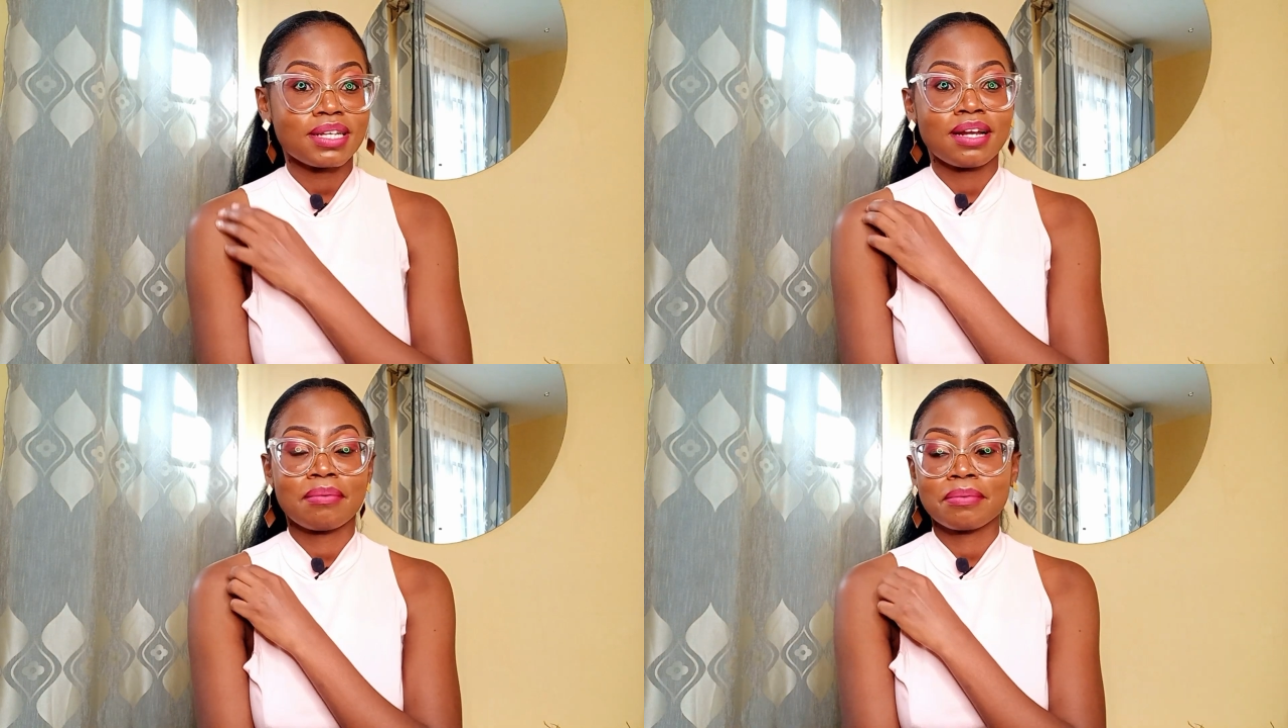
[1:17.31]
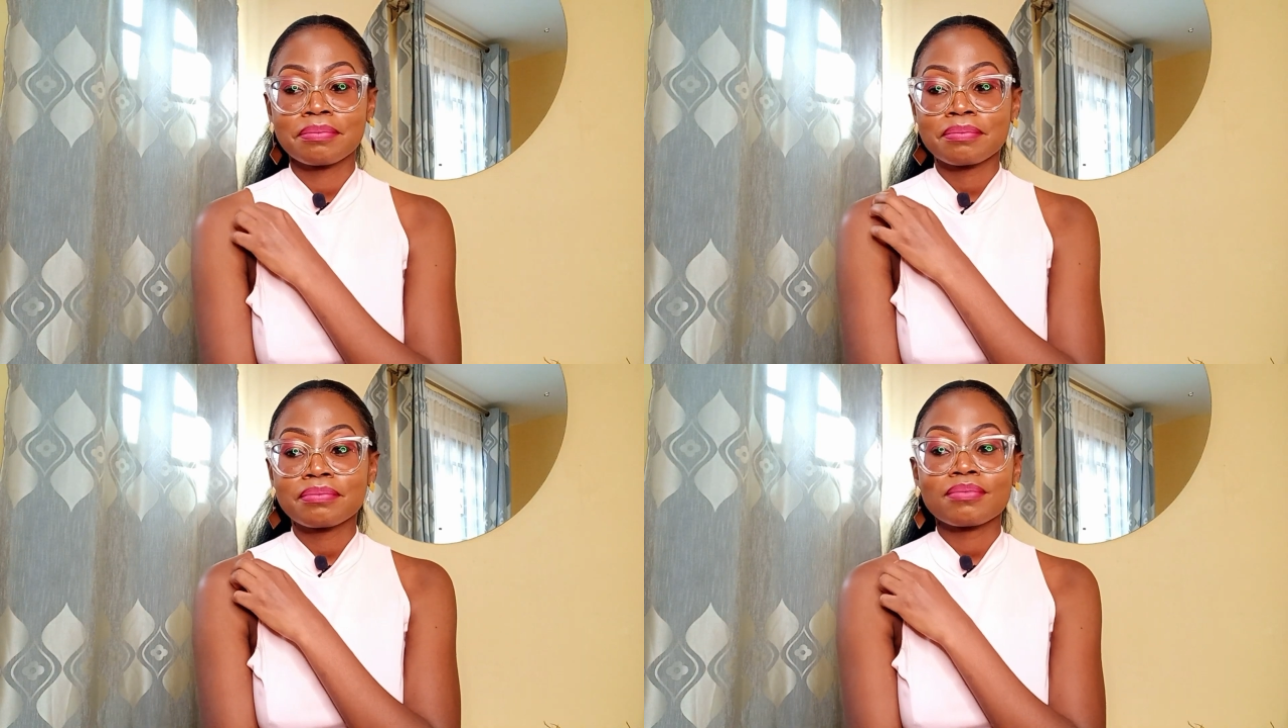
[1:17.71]
And
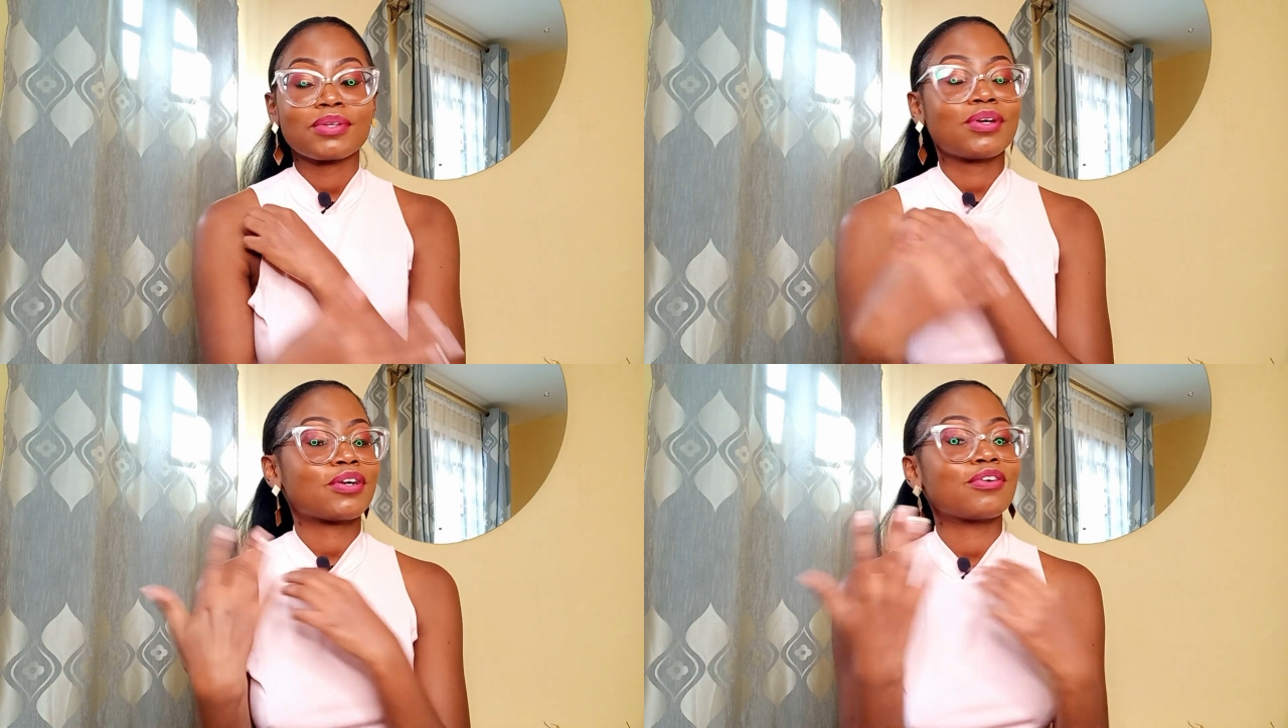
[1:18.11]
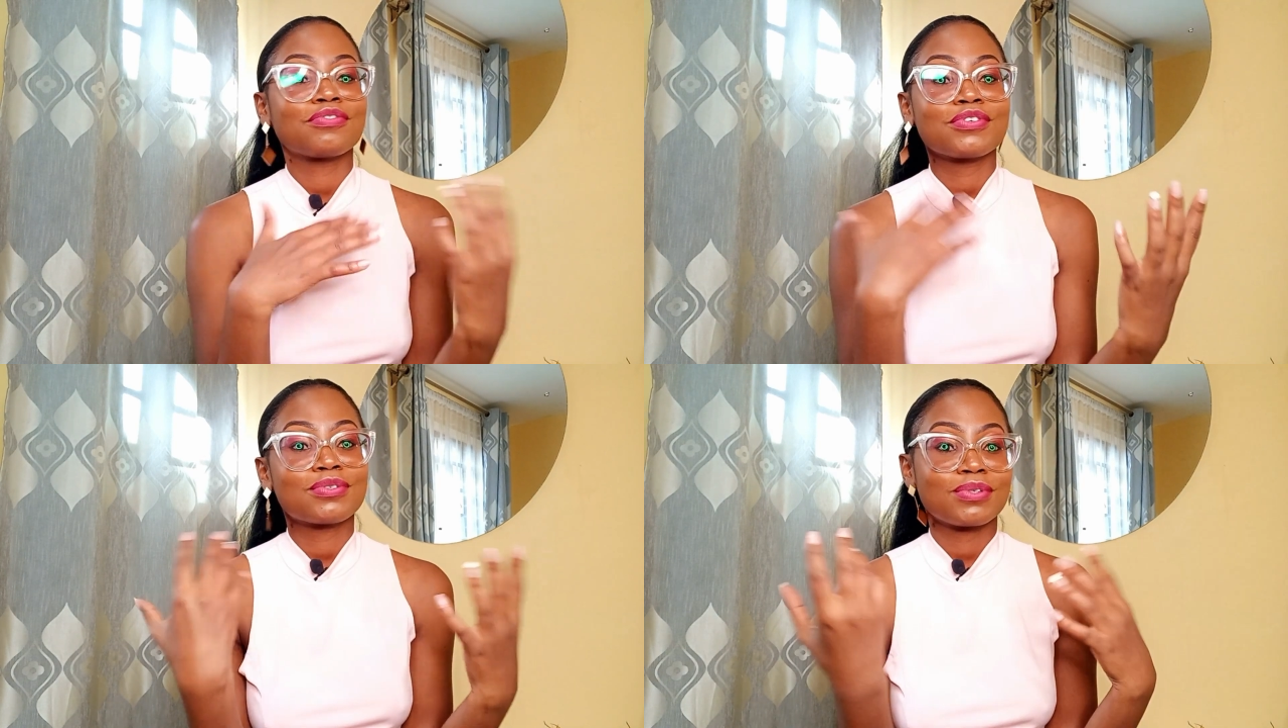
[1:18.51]
you're
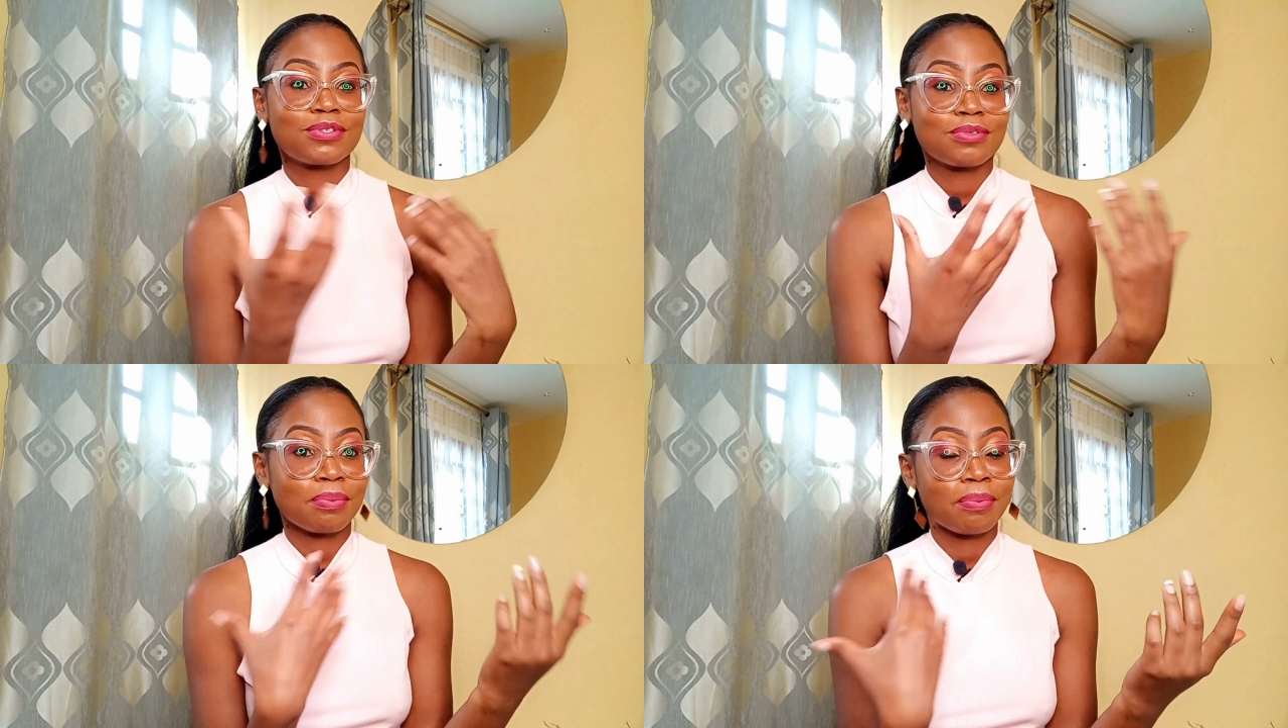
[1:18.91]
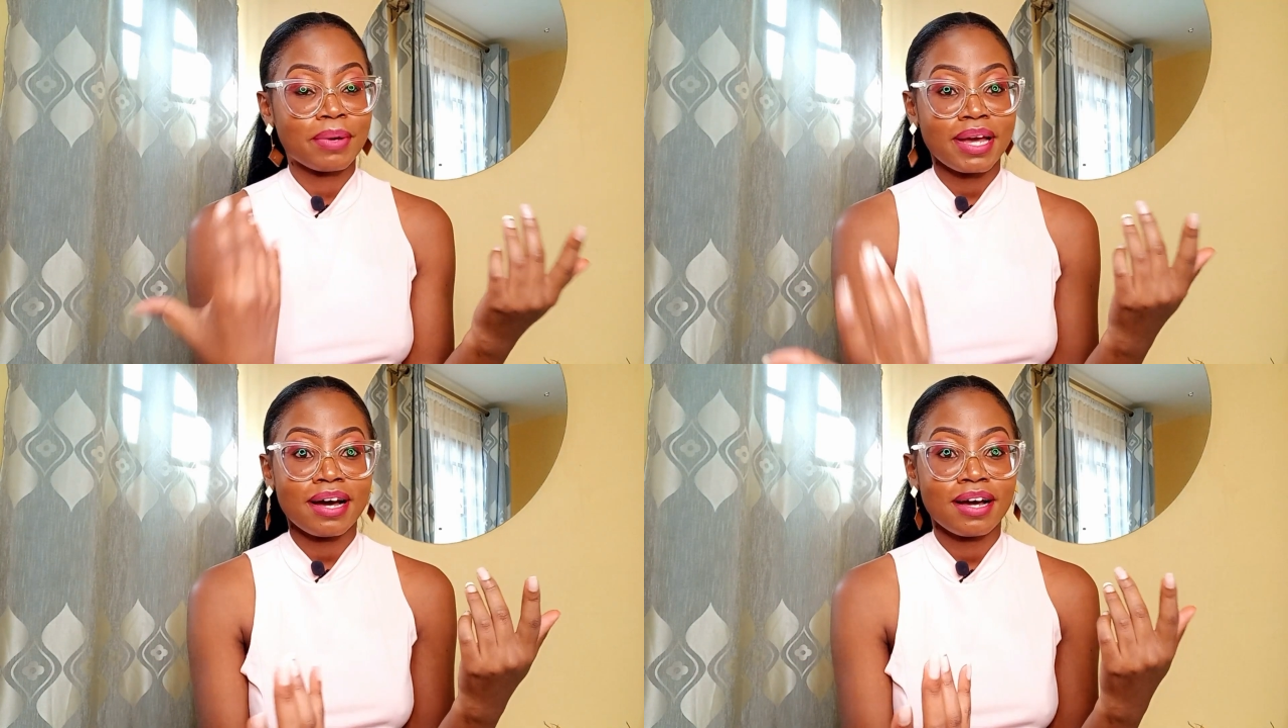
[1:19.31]
confused what to
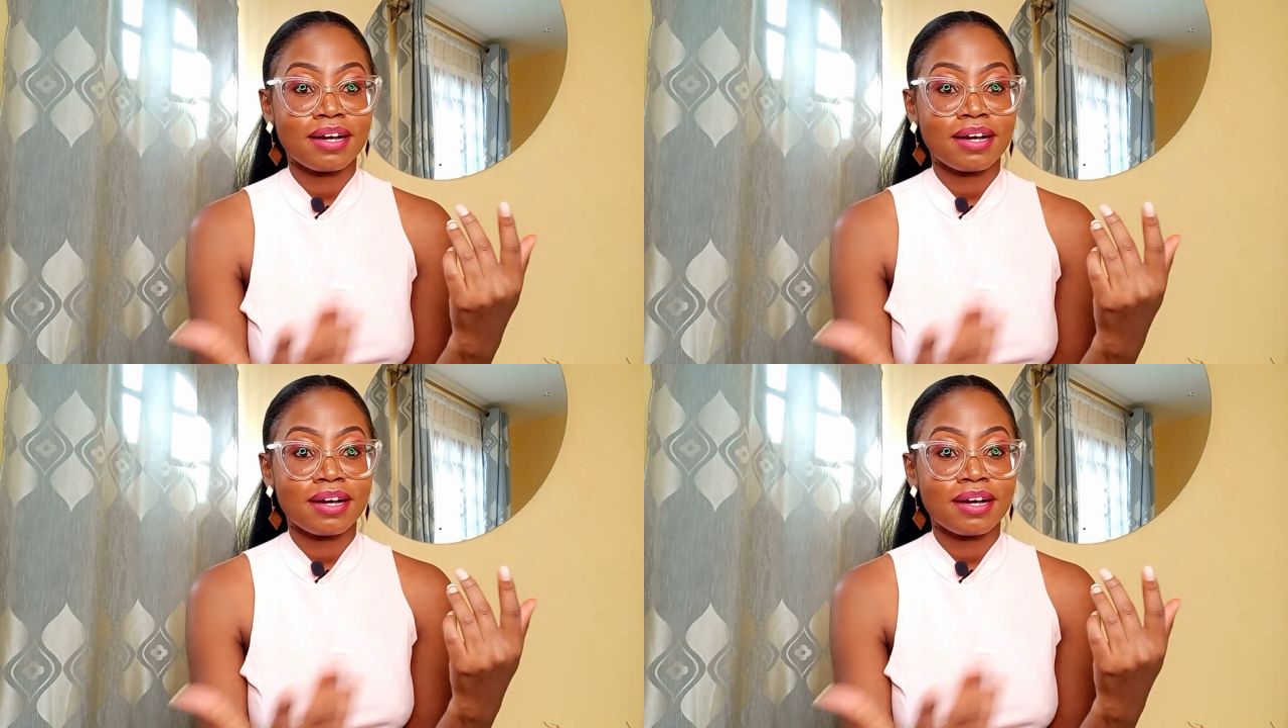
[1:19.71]
wear,